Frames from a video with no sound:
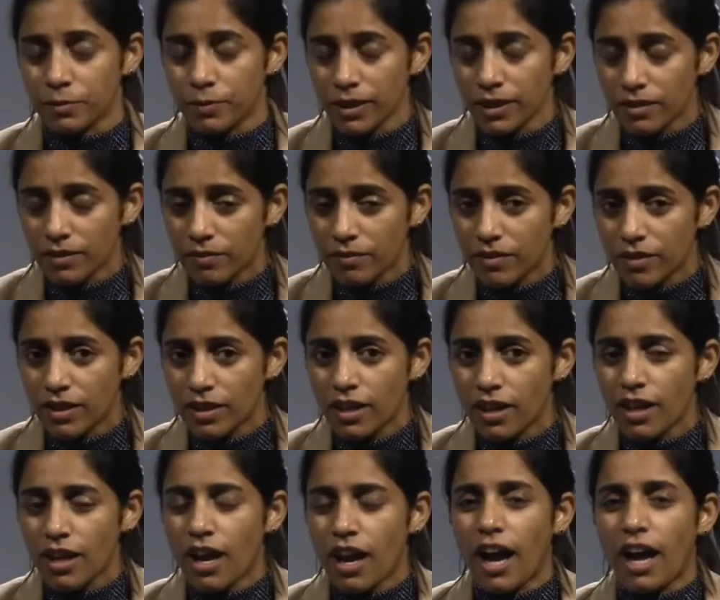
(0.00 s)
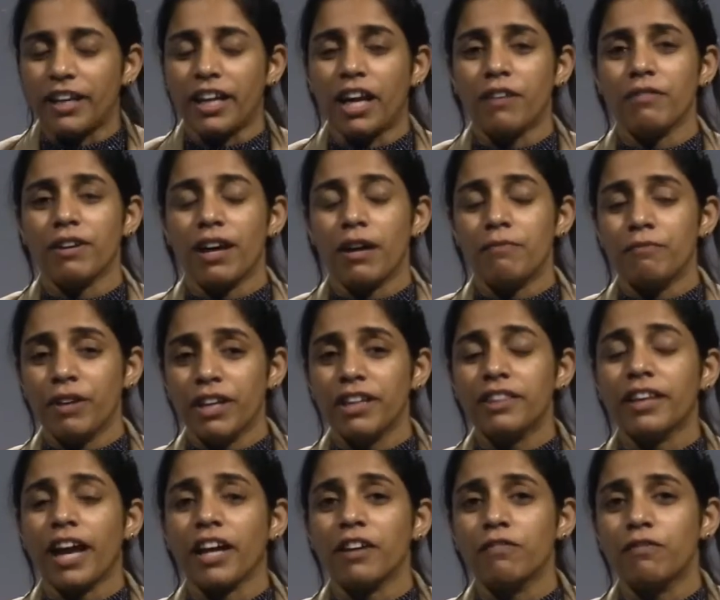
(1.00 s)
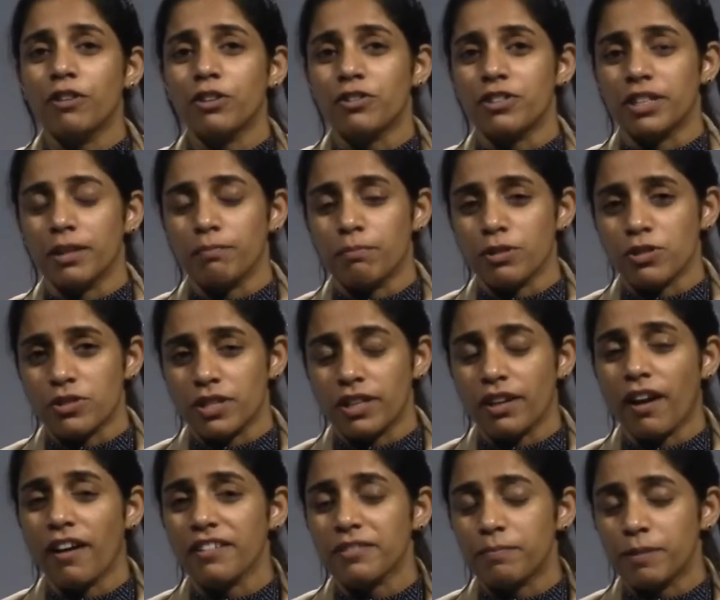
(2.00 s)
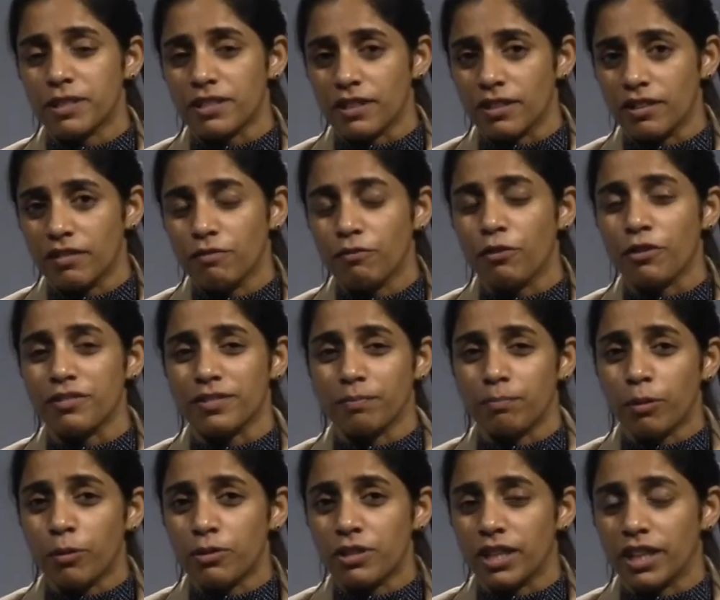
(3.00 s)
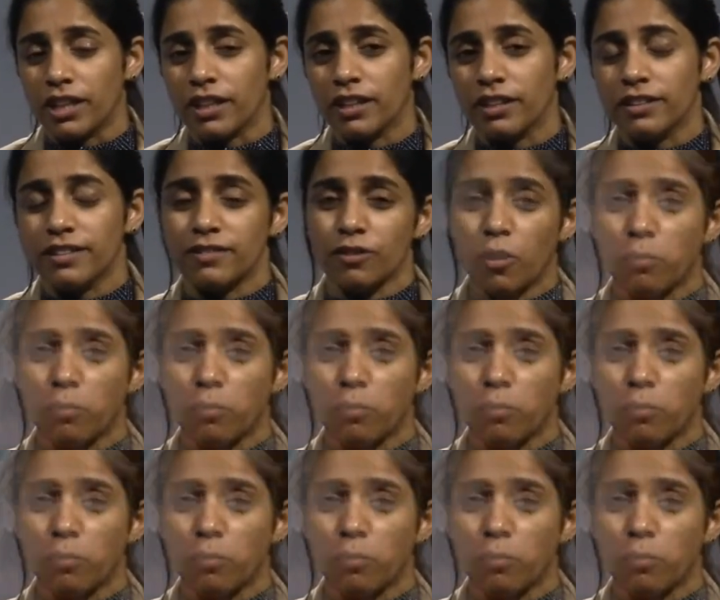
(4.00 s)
well. And I'm very thankful to Temple Street Hospital for supporting this